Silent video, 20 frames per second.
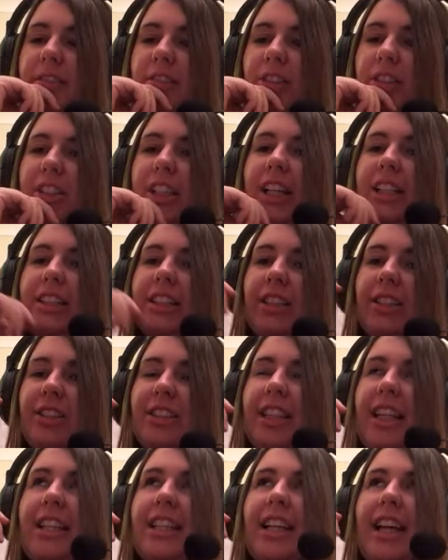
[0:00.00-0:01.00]

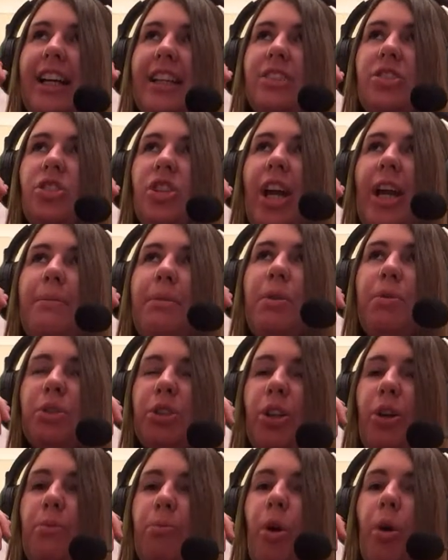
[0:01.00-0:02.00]
Because said like Jamie
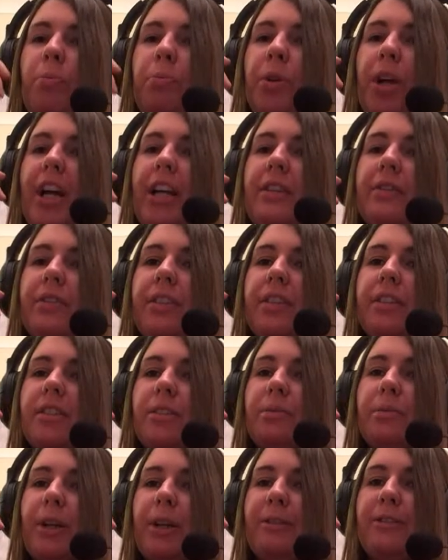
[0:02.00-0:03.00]
was a lot more braver,
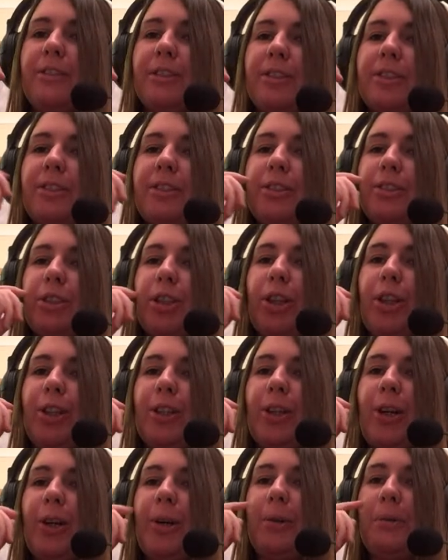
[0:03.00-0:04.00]
whereas
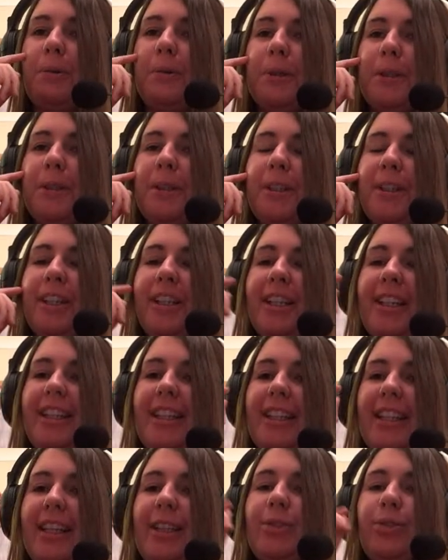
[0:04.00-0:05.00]
Turlo,
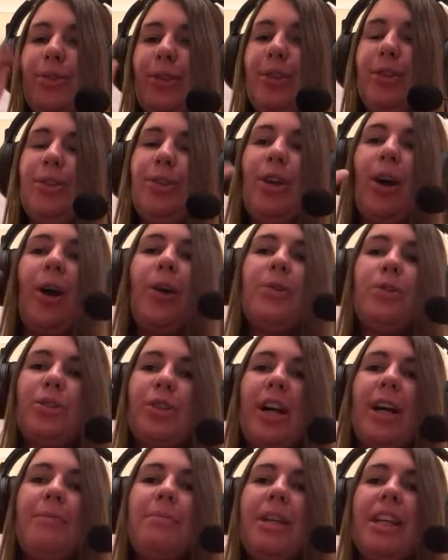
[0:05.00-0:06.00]
he'll go and
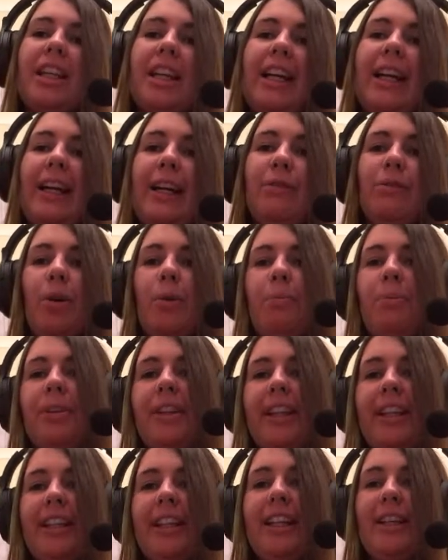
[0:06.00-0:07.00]
try and be the hero,
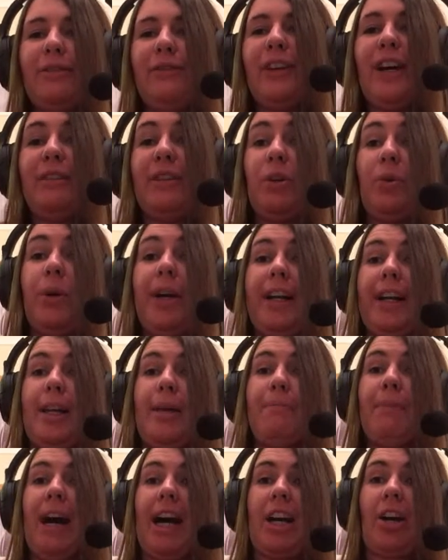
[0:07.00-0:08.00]
but then he'll very
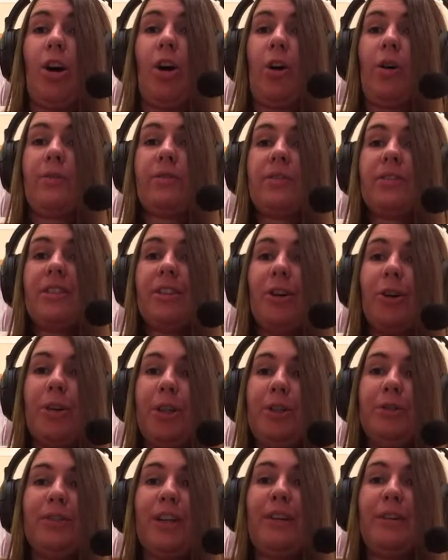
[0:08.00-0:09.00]
quickly back off, or
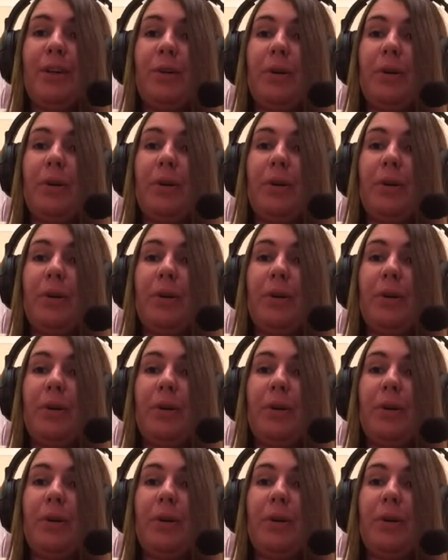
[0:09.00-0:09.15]
he'll very